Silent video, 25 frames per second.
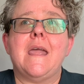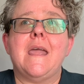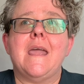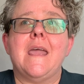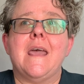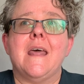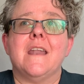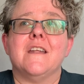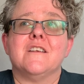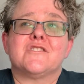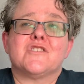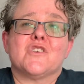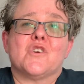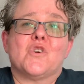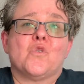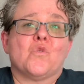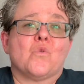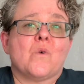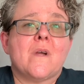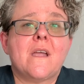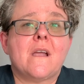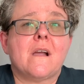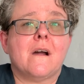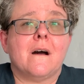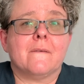it's a
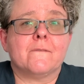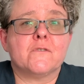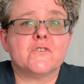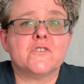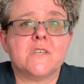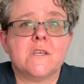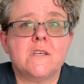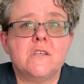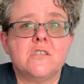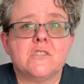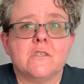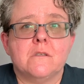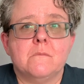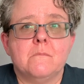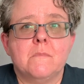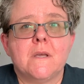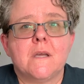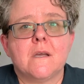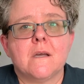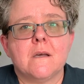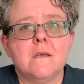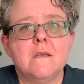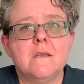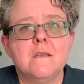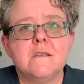great conversation
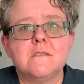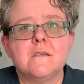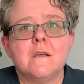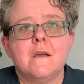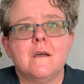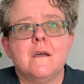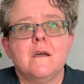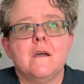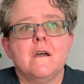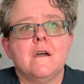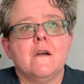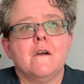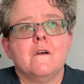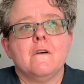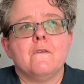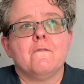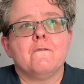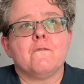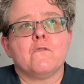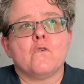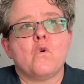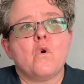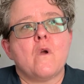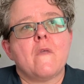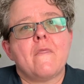because
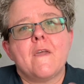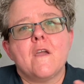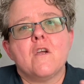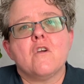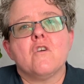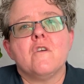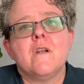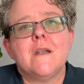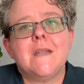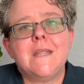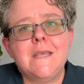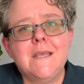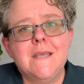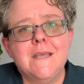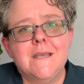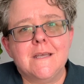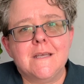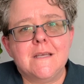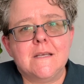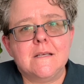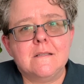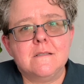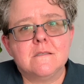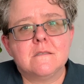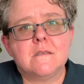for their
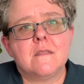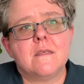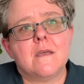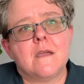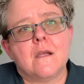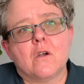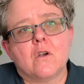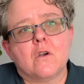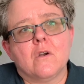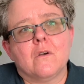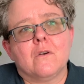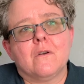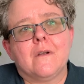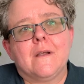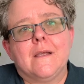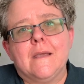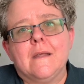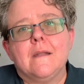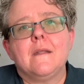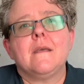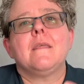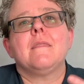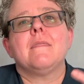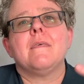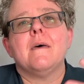needs, they're
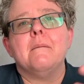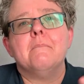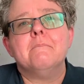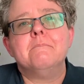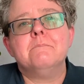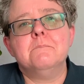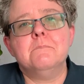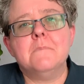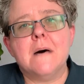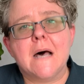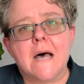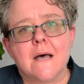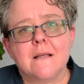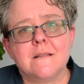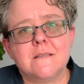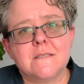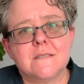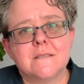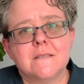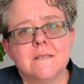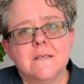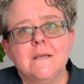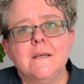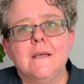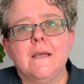getting them
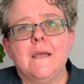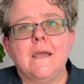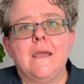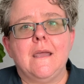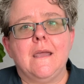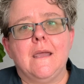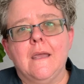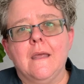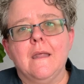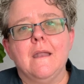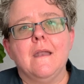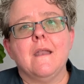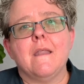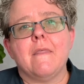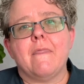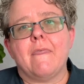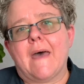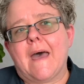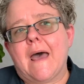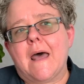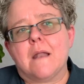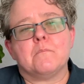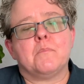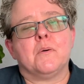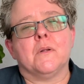met in
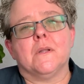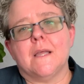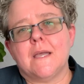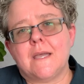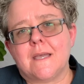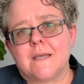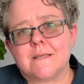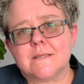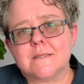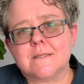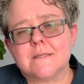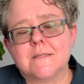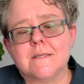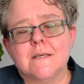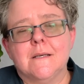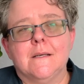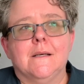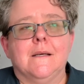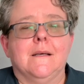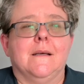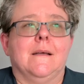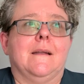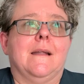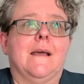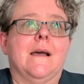that place.
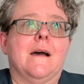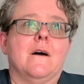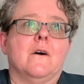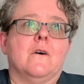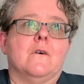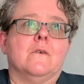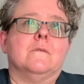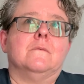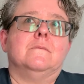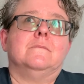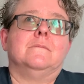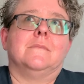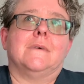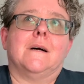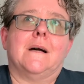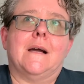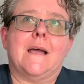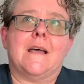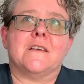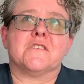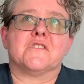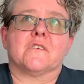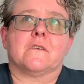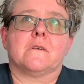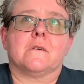Now,
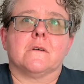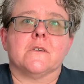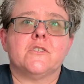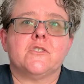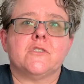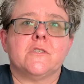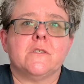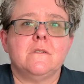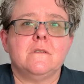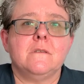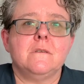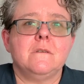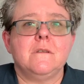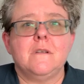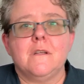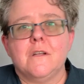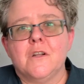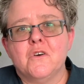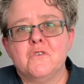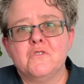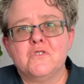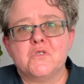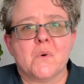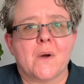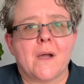as a Christian,
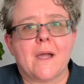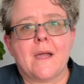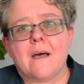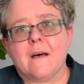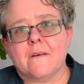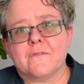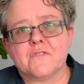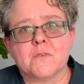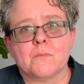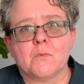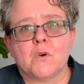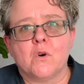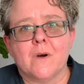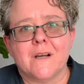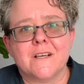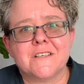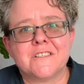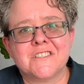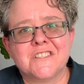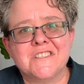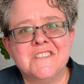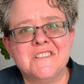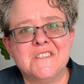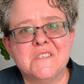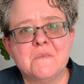do I have some
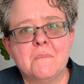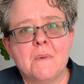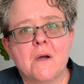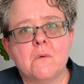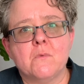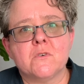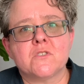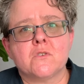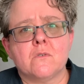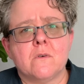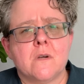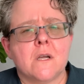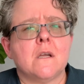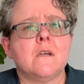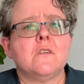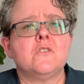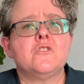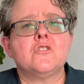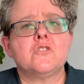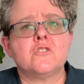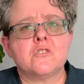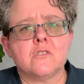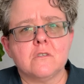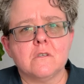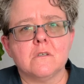questions about what's going on?
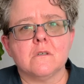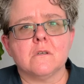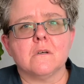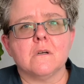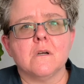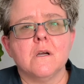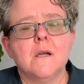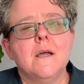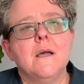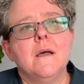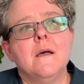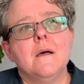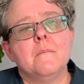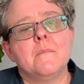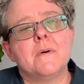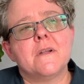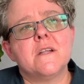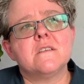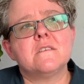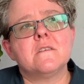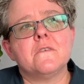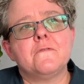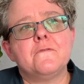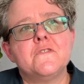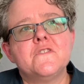Sure. But
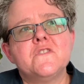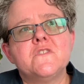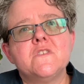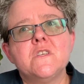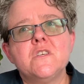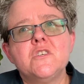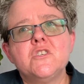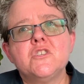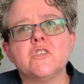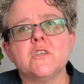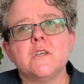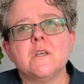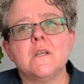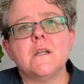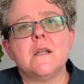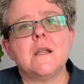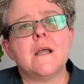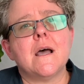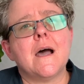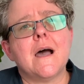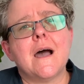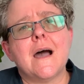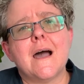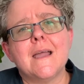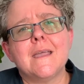as a physician,
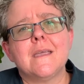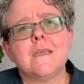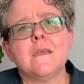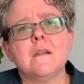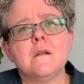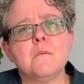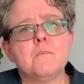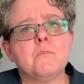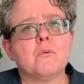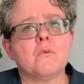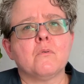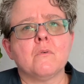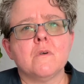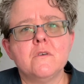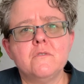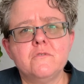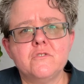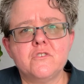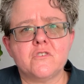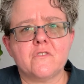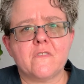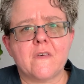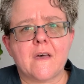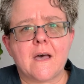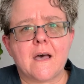I can
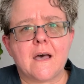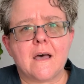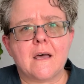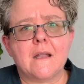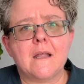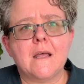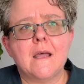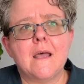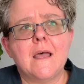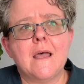approach that